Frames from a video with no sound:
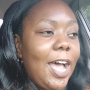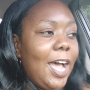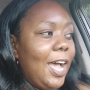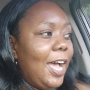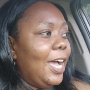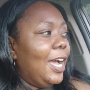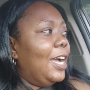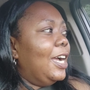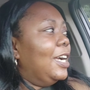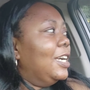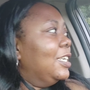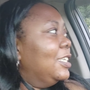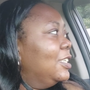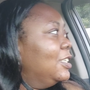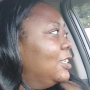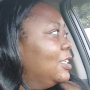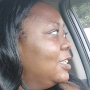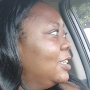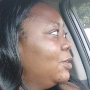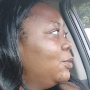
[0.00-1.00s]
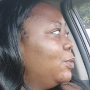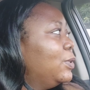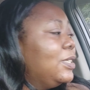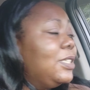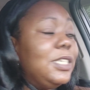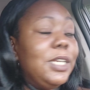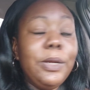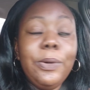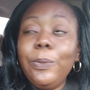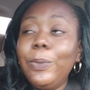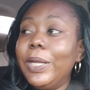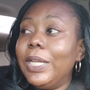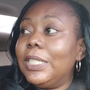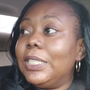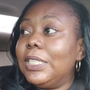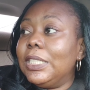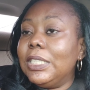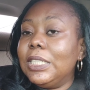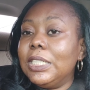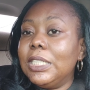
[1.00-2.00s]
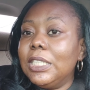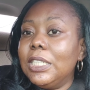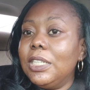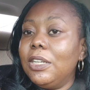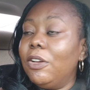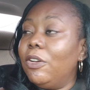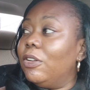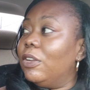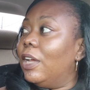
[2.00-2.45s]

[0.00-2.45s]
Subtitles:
and was there waiting